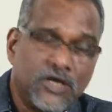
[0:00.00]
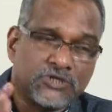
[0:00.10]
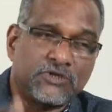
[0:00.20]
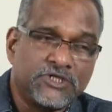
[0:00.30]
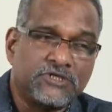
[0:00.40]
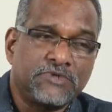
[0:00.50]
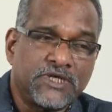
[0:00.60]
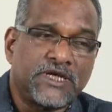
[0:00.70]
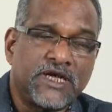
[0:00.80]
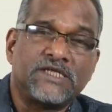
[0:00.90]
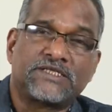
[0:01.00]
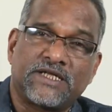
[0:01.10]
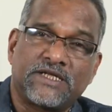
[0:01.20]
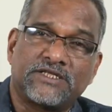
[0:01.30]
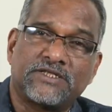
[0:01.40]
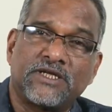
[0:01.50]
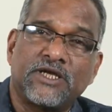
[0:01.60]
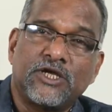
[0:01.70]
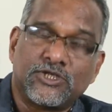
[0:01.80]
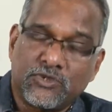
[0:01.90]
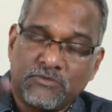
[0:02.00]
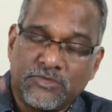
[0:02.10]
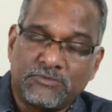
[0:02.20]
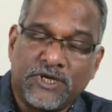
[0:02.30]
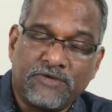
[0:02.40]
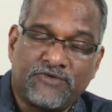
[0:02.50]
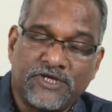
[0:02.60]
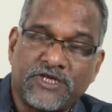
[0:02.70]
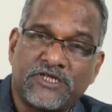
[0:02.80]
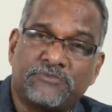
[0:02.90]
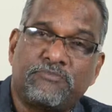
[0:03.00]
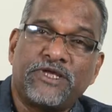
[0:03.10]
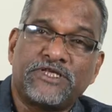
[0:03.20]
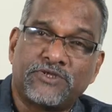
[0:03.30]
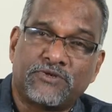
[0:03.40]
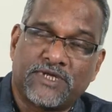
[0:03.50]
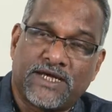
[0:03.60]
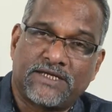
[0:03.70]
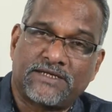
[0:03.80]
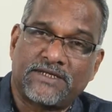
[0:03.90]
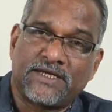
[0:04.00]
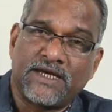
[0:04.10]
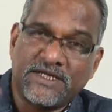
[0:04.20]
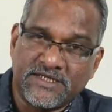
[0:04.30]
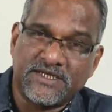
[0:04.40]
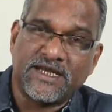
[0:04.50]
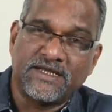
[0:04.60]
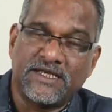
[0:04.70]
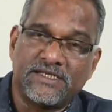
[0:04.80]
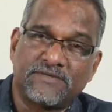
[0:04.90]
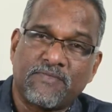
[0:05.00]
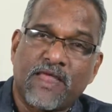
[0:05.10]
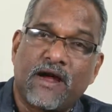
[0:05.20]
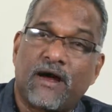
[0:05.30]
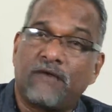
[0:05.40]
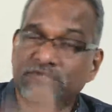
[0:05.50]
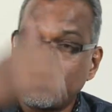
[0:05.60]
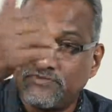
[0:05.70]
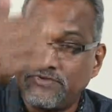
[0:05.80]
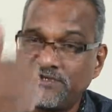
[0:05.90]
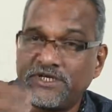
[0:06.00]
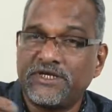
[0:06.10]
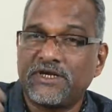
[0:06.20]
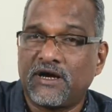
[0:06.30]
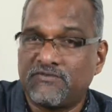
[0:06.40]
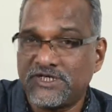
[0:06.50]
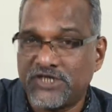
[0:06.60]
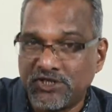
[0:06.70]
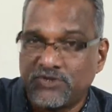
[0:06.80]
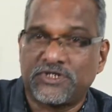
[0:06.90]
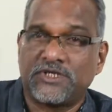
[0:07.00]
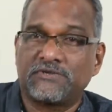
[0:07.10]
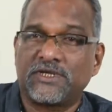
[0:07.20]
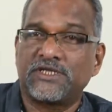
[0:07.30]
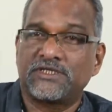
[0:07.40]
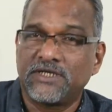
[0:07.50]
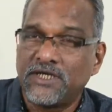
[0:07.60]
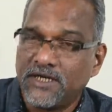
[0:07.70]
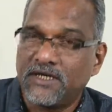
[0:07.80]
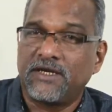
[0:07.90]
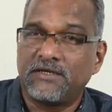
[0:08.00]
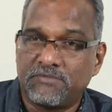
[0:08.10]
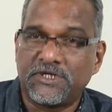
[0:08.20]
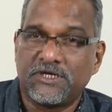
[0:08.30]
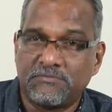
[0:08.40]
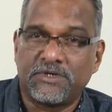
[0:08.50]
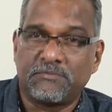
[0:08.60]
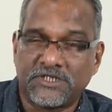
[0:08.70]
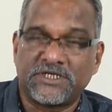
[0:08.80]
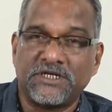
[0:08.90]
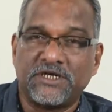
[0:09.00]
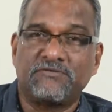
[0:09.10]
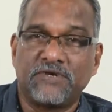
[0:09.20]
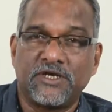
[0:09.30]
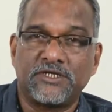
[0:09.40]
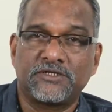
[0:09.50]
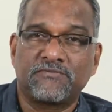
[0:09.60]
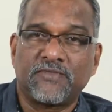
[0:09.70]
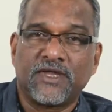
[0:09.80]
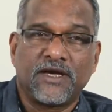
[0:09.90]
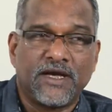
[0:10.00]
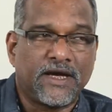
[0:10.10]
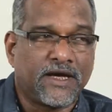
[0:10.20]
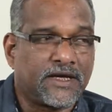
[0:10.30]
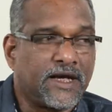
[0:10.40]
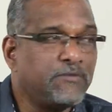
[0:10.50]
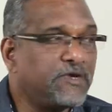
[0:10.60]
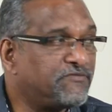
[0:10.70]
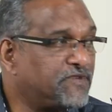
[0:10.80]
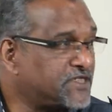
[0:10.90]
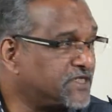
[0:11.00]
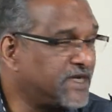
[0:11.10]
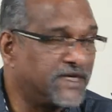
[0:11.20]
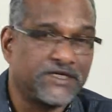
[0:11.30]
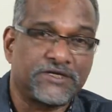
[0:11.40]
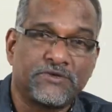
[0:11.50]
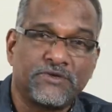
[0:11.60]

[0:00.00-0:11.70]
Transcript: So this is the real incident. So my fiction is based on that. It is like this. After 15, half a century, that is in present day world, a crime investigator